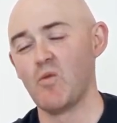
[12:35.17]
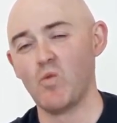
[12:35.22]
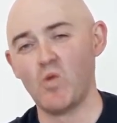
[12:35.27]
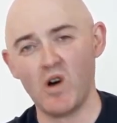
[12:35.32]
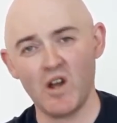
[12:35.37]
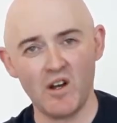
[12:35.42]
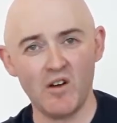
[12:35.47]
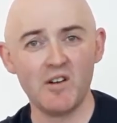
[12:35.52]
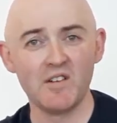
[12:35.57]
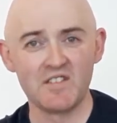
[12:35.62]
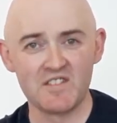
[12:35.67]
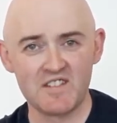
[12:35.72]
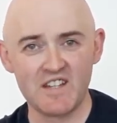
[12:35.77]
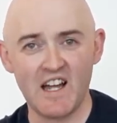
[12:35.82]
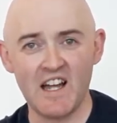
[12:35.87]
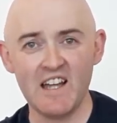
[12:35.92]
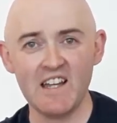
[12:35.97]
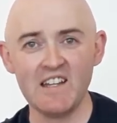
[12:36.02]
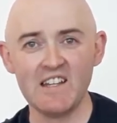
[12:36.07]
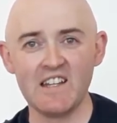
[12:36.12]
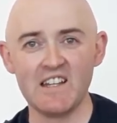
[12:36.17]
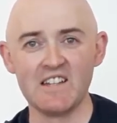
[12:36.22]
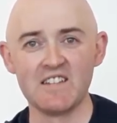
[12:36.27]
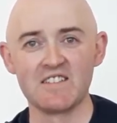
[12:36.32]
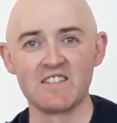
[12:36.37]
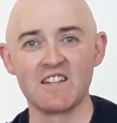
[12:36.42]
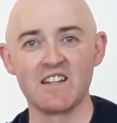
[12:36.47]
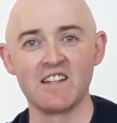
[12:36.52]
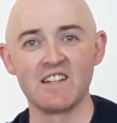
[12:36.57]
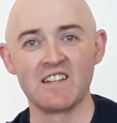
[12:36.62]
What I would say
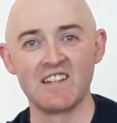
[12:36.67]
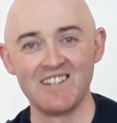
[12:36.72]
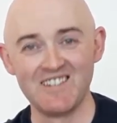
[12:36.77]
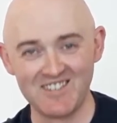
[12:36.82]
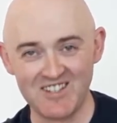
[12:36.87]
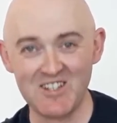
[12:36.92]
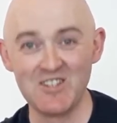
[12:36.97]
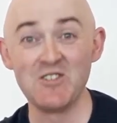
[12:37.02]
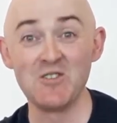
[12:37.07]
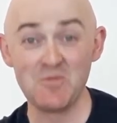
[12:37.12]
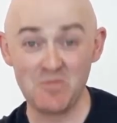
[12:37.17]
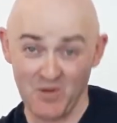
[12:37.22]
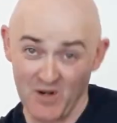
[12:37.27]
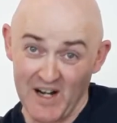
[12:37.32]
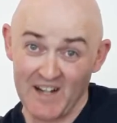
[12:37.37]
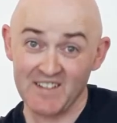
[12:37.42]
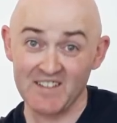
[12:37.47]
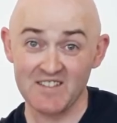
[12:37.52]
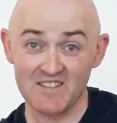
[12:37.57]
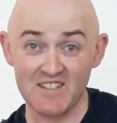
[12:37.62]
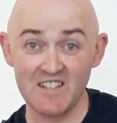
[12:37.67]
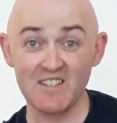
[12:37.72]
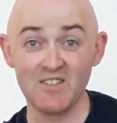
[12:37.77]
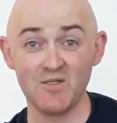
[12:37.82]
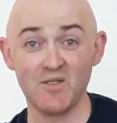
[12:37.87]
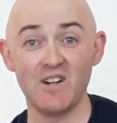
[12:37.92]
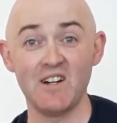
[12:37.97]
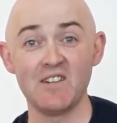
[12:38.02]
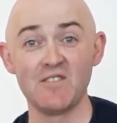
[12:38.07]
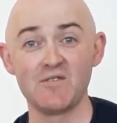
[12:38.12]
is continue practicing
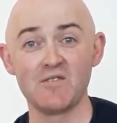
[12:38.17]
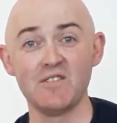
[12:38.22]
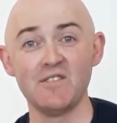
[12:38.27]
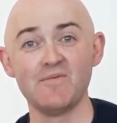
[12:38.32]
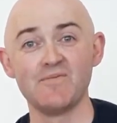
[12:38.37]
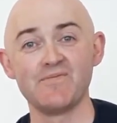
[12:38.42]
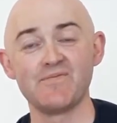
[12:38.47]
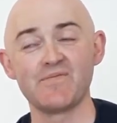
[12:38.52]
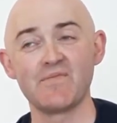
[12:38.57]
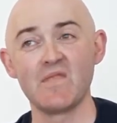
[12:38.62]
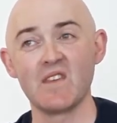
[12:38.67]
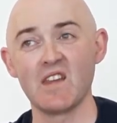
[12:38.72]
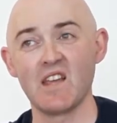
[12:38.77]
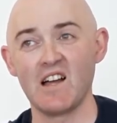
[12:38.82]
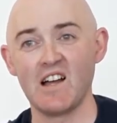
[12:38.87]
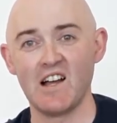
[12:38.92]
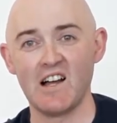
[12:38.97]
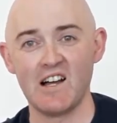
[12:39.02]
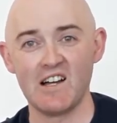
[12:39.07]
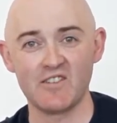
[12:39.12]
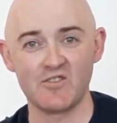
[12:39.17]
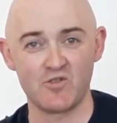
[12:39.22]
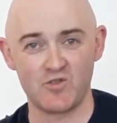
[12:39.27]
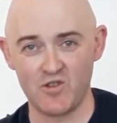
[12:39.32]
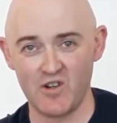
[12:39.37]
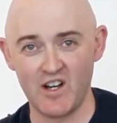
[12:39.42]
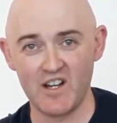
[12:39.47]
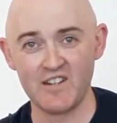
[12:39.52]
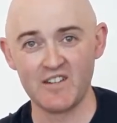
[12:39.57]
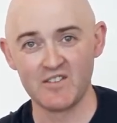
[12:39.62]
your 100.
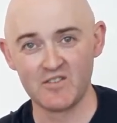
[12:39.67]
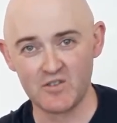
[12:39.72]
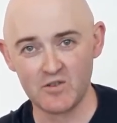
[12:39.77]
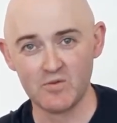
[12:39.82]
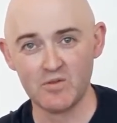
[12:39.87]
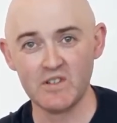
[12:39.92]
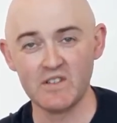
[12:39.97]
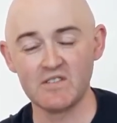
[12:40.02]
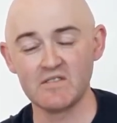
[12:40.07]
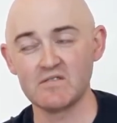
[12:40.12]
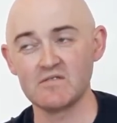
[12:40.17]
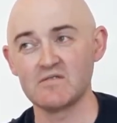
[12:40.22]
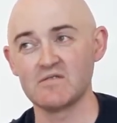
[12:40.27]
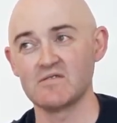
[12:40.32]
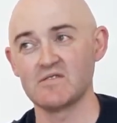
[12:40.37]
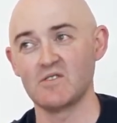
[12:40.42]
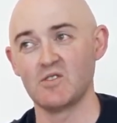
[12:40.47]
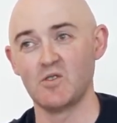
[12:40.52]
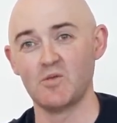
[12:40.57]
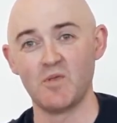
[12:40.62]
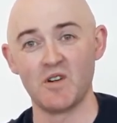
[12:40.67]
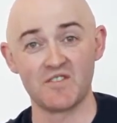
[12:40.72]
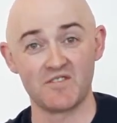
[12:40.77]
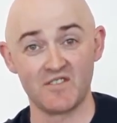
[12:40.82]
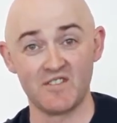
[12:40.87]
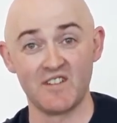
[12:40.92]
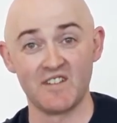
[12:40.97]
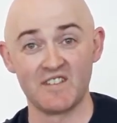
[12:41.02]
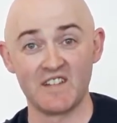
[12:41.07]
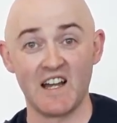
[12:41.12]
Try to do it almost
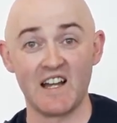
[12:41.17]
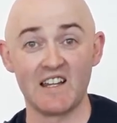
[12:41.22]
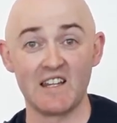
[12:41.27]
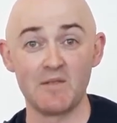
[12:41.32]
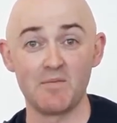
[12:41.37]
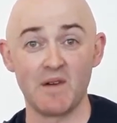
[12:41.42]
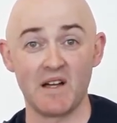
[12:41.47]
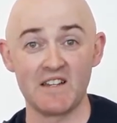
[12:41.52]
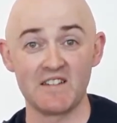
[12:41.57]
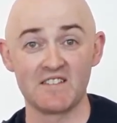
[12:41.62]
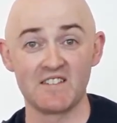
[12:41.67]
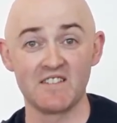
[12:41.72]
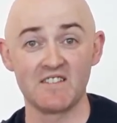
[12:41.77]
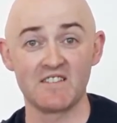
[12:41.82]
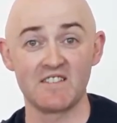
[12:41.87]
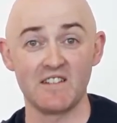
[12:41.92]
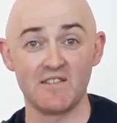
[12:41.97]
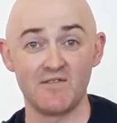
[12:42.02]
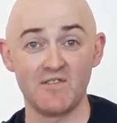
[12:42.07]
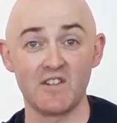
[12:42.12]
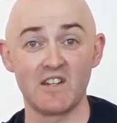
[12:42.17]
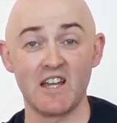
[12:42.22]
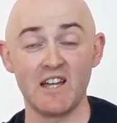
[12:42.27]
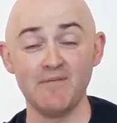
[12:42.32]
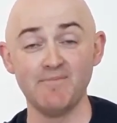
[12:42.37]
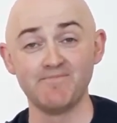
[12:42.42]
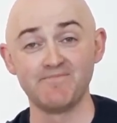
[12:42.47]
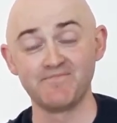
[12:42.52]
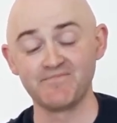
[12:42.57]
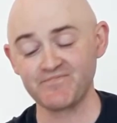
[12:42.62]
on a daily basis if you
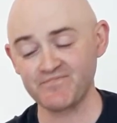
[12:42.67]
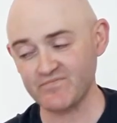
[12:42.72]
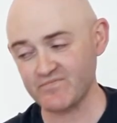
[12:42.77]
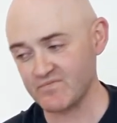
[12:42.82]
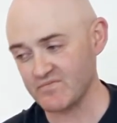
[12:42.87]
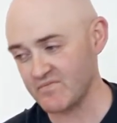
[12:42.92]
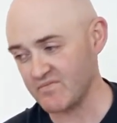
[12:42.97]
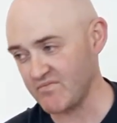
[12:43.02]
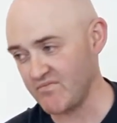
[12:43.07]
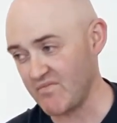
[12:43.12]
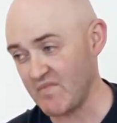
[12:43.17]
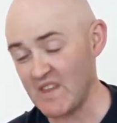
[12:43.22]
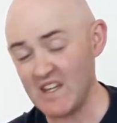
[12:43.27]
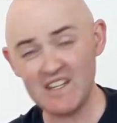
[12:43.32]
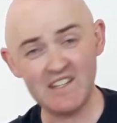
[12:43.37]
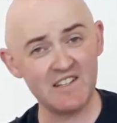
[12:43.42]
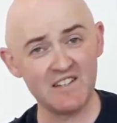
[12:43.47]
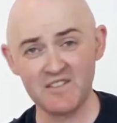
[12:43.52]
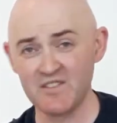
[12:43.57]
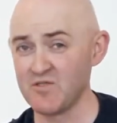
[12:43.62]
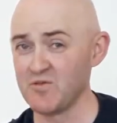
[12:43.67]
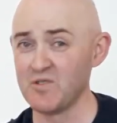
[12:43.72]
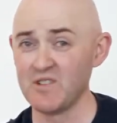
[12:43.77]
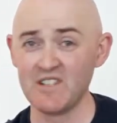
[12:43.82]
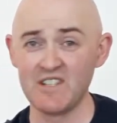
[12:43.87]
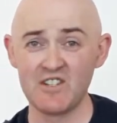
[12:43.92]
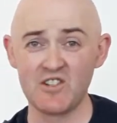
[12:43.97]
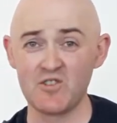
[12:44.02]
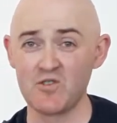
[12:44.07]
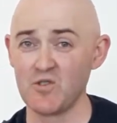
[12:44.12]
can. It is a
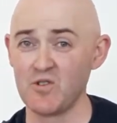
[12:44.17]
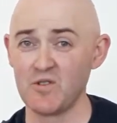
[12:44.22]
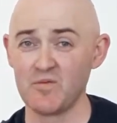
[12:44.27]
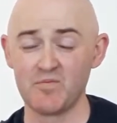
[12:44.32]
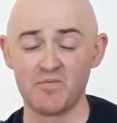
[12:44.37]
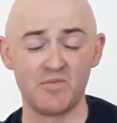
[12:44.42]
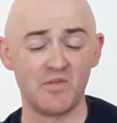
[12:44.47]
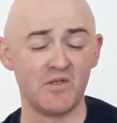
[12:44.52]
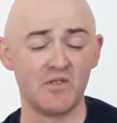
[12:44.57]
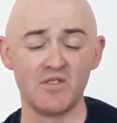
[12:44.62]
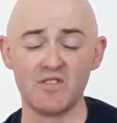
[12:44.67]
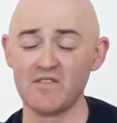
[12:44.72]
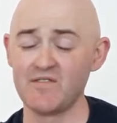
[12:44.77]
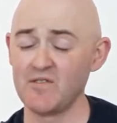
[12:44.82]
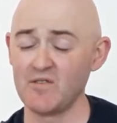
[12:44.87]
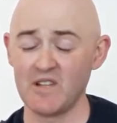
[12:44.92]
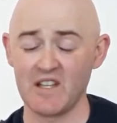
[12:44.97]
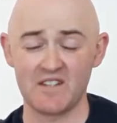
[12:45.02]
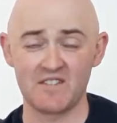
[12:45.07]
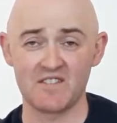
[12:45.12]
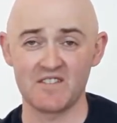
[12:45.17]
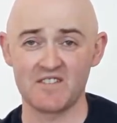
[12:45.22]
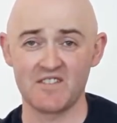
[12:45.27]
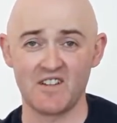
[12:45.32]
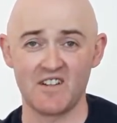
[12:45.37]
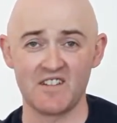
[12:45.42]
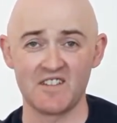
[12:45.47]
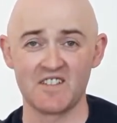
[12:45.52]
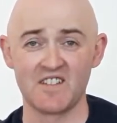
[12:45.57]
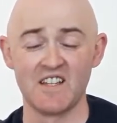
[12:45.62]
really short, beautiful
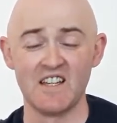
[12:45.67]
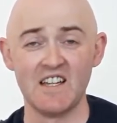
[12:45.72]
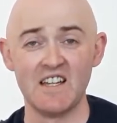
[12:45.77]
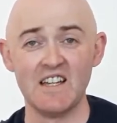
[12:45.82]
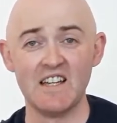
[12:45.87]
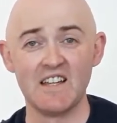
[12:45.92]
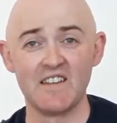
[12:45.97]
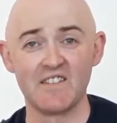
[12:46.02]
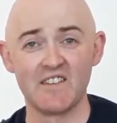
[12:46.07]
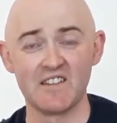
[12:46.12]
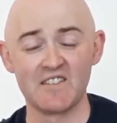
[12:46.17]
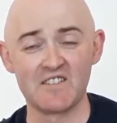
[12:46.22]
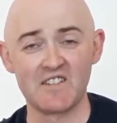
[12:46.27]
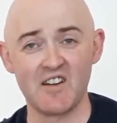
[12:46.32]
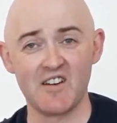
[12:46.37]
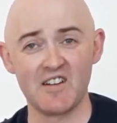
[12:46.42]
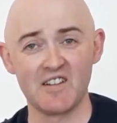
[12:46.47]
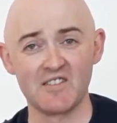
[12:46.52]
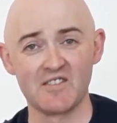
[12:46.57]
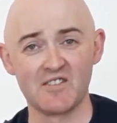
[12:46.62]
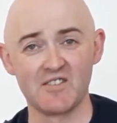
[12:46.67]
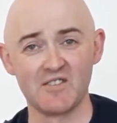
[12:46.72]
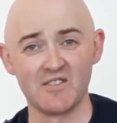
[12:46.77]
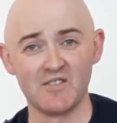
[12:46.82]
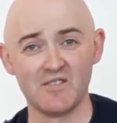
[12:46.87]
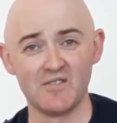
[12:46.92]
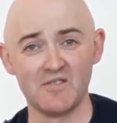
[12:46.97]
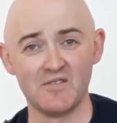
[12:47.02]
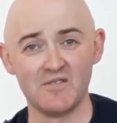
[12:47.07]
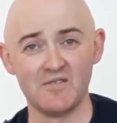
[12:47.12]
exercise that's going
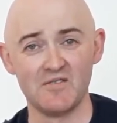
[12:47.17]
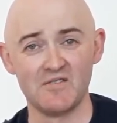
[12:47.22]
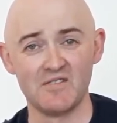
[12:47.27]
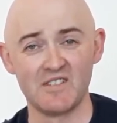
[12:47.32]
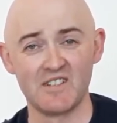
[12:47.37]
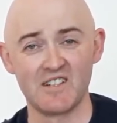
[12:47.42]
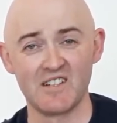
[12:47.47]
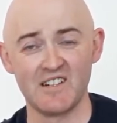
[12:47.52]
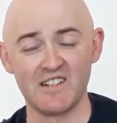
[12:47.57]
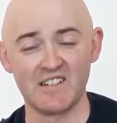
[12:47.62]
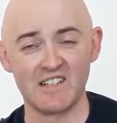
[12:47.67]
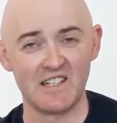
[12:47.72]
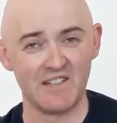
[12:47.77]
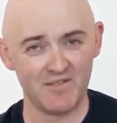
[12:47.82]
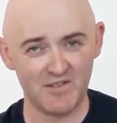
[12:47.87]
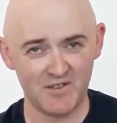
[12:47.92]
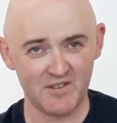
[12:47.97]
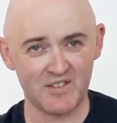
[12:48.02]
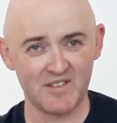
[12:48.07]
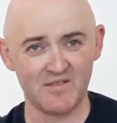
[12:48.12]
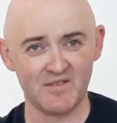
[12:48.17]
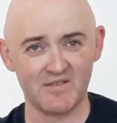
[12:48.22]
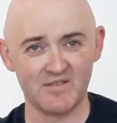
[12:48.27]
to kind of give you